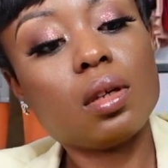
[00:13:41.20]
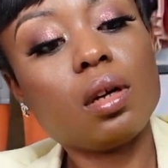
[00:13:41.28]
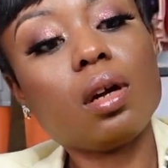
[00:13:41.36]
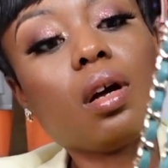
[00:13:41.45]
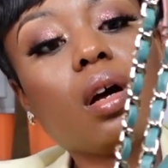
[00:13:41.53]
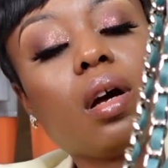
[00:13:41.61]

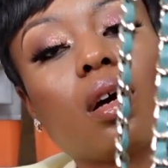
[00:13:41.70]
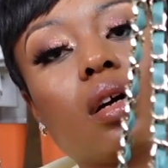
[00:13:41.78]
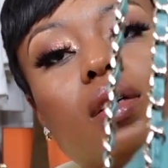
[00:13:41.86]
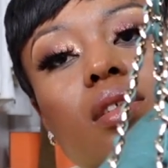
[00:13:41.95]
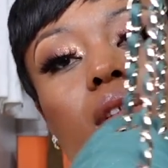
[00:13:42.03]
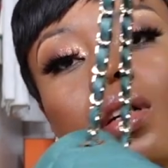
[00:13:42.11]

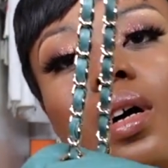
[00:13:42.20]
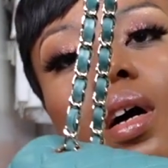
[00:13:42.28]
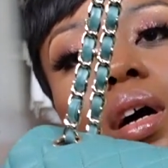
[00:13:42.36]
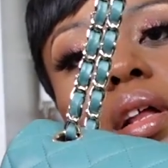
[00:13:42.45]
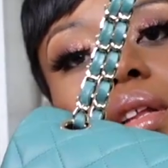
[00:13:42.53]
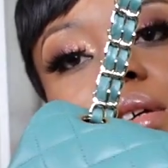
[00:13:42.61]
Ah, the
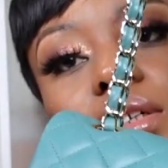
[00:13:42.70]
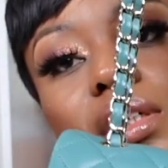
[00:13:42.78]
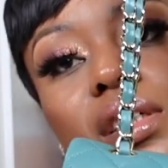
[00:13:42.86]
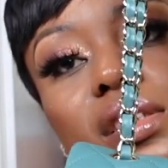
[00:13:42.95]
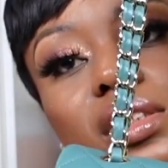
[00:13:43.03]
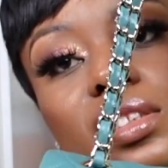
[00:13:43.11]
color
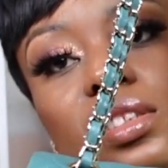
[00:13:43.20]
is